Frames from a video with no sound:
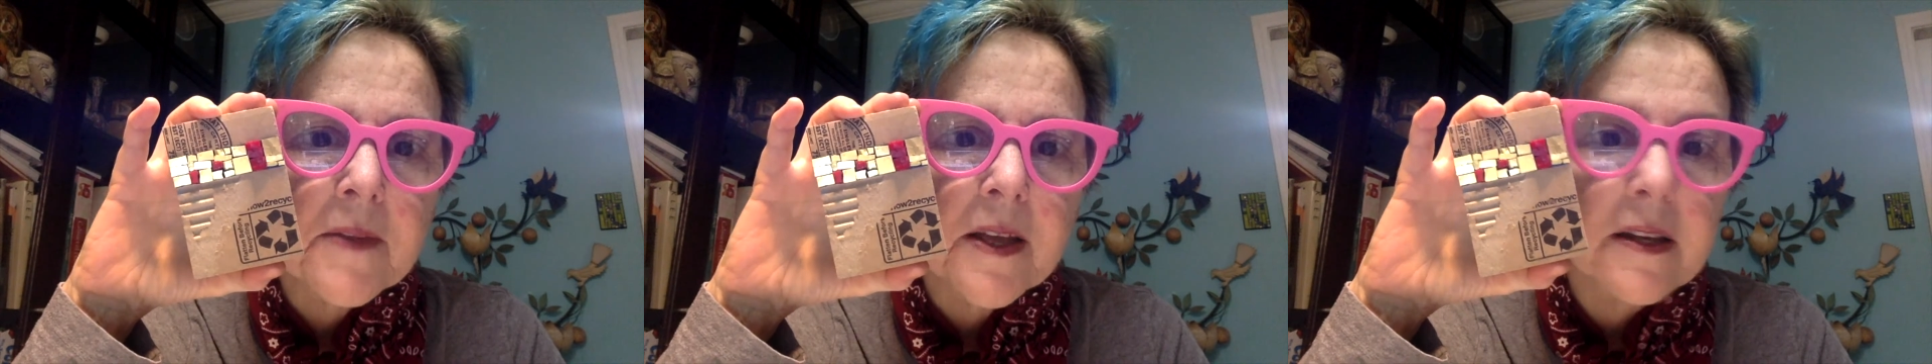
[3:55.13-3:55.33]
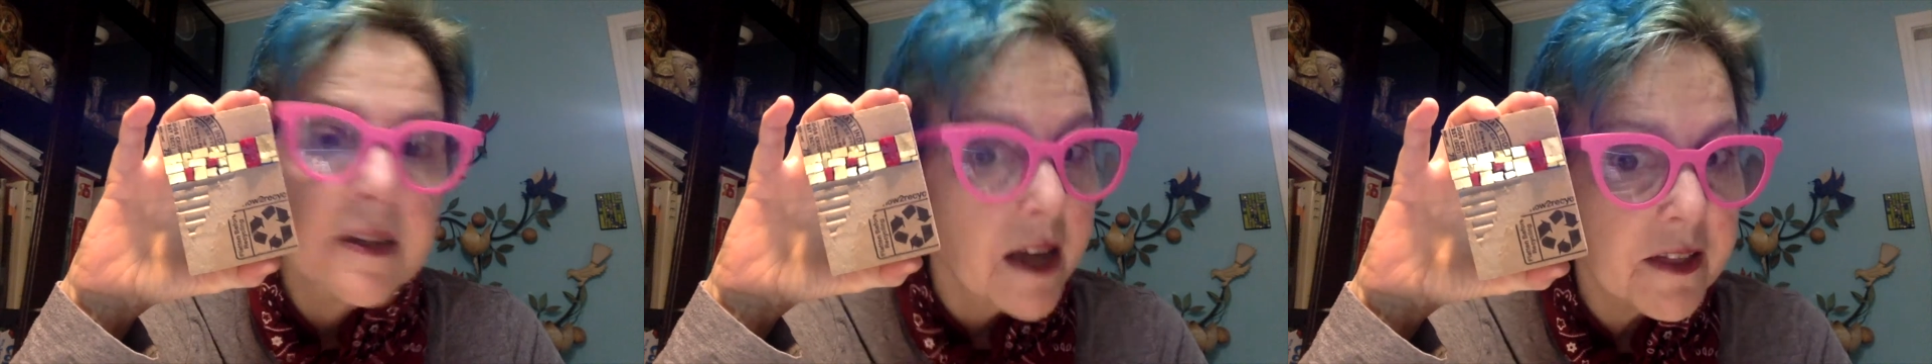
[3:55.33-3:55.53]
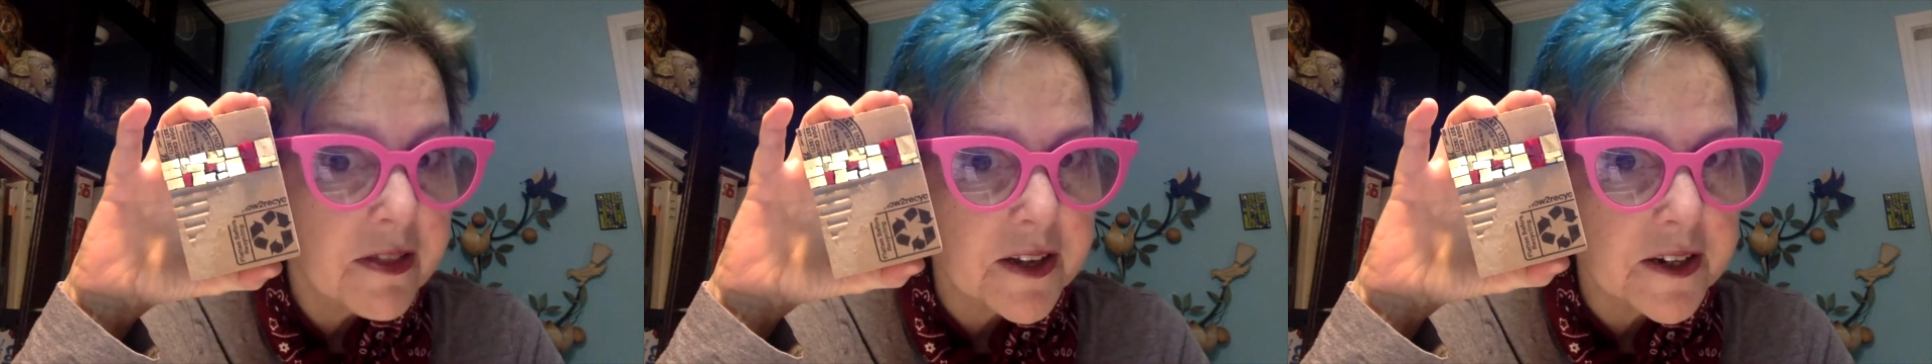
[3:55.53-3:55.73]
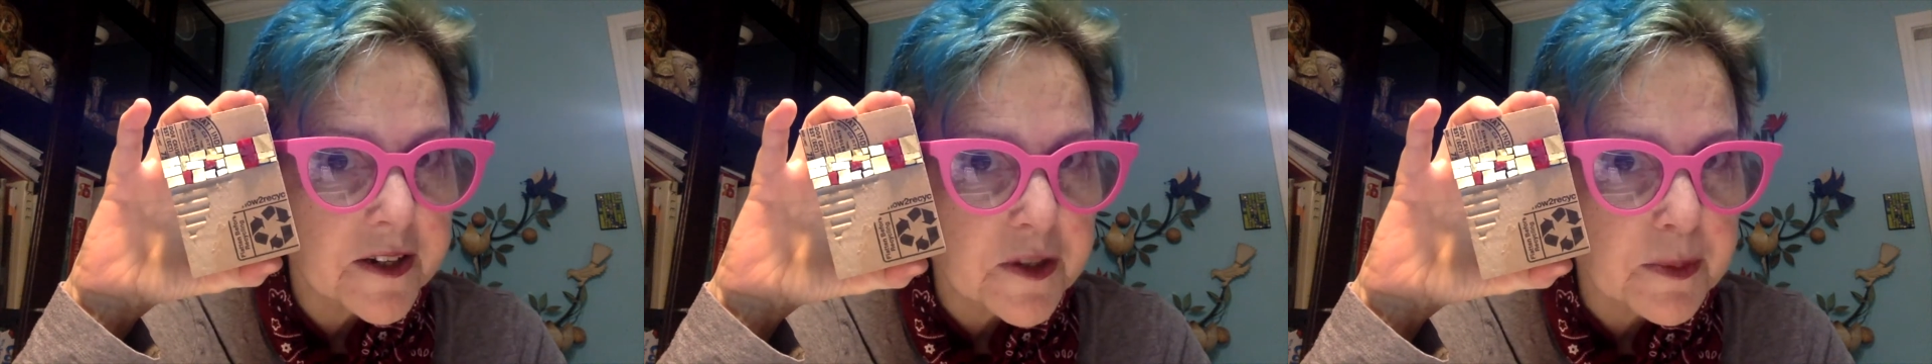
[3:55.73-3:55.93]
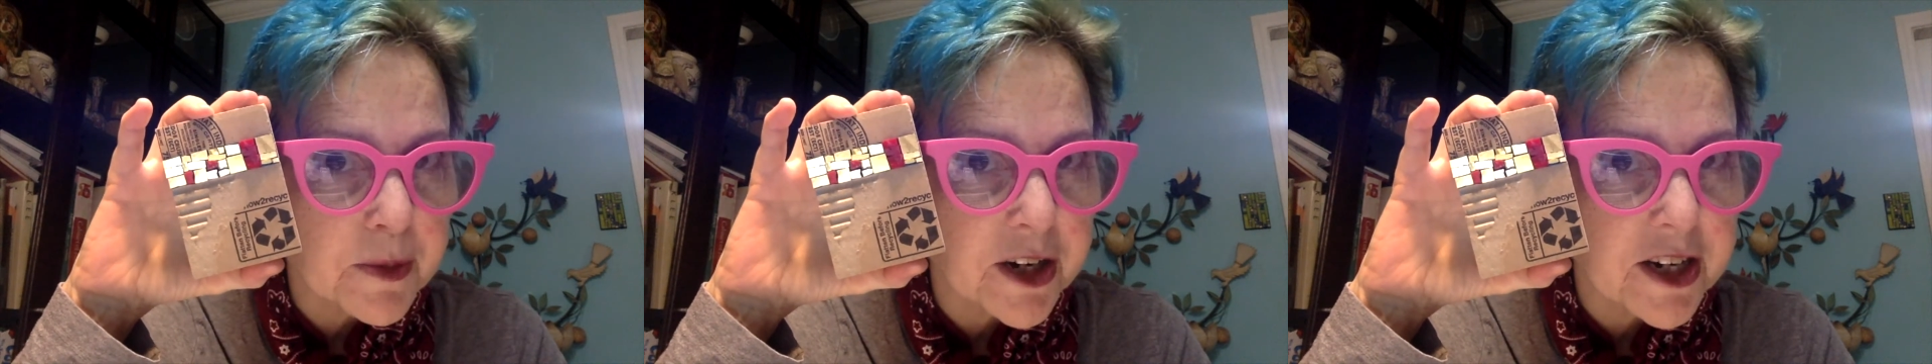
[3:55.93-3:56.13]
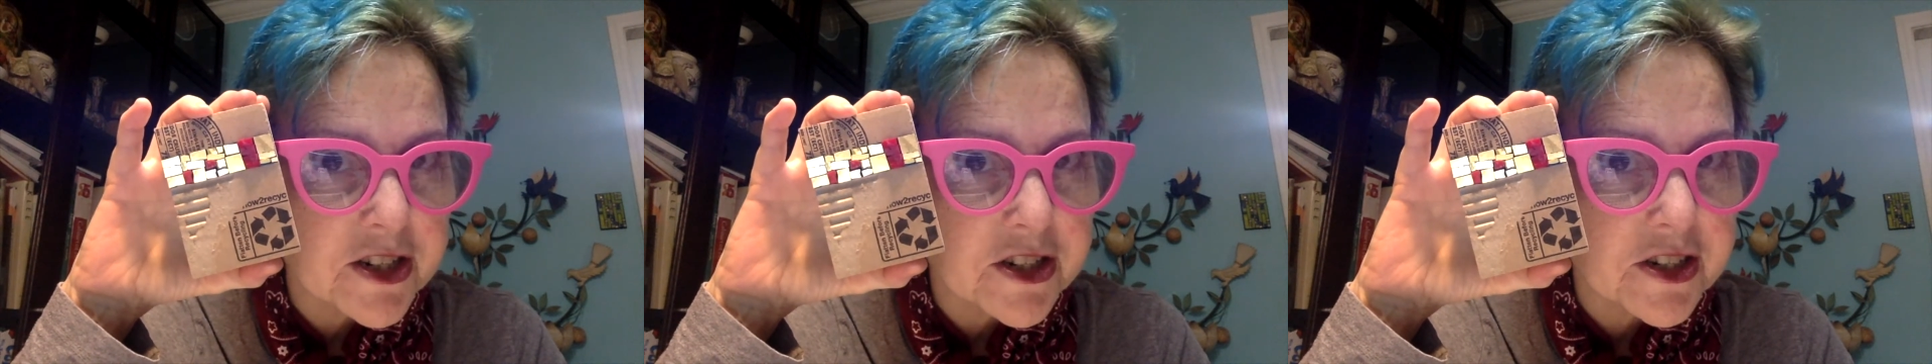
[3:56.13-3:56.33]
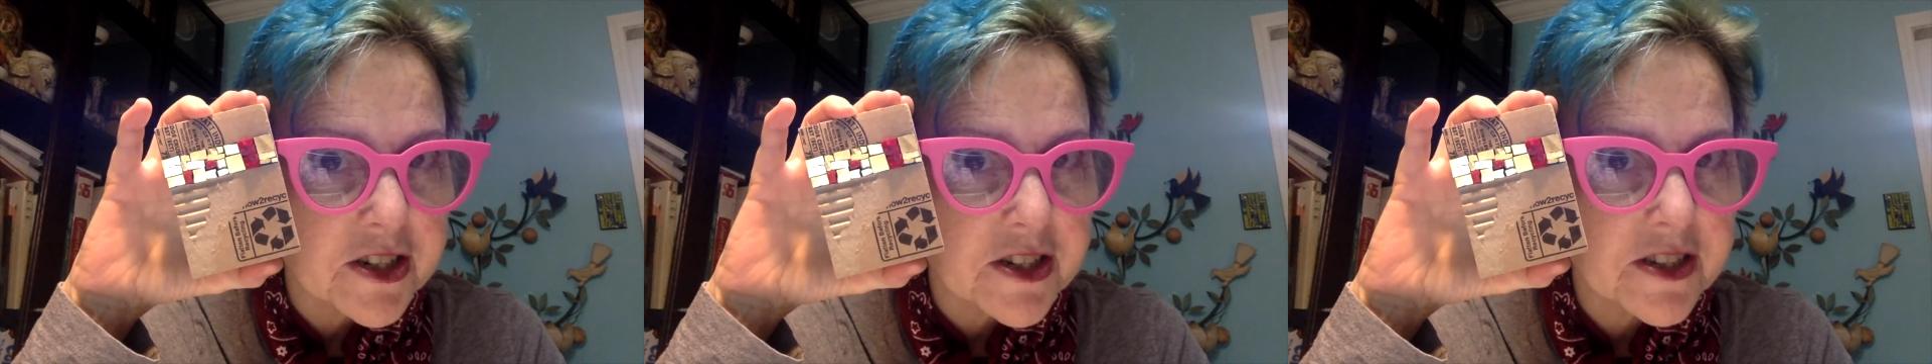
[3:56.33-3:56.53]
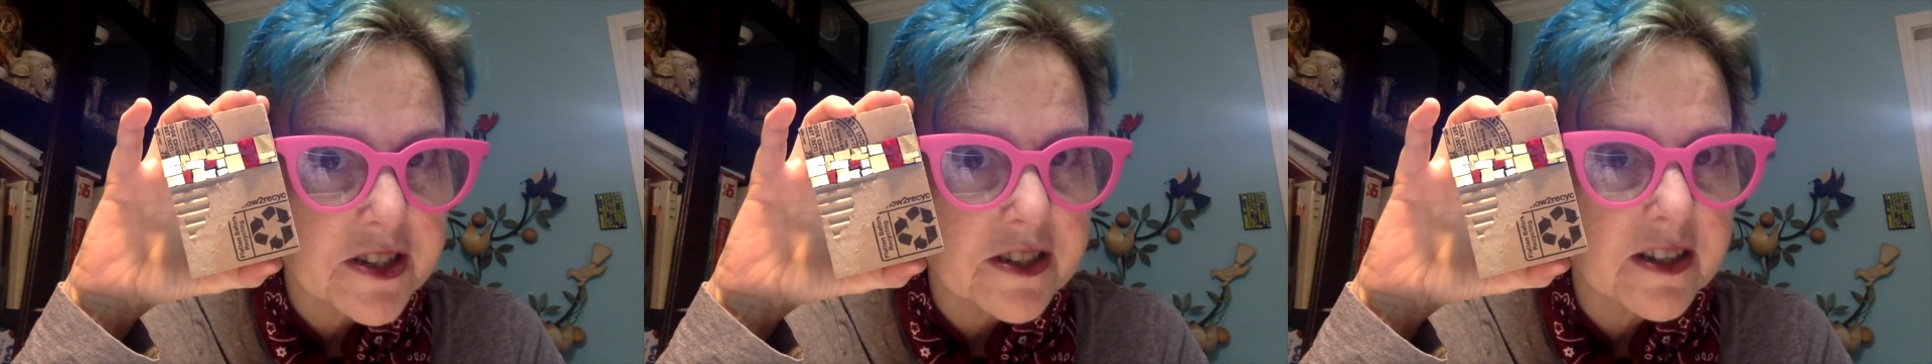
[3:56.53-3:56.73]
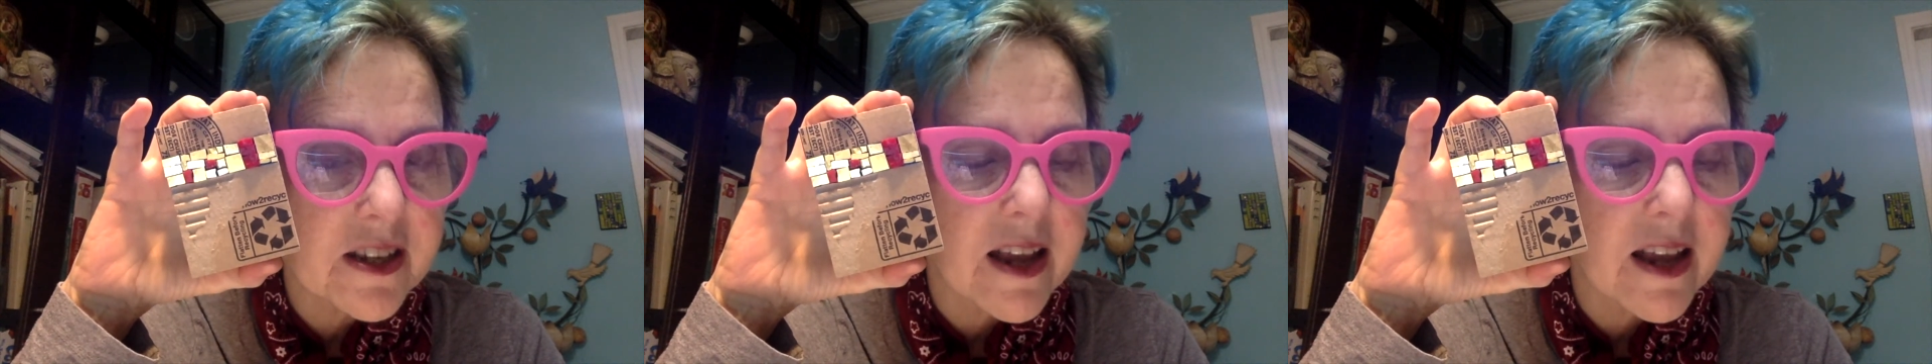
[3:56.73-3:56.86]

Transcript: nothing is precious,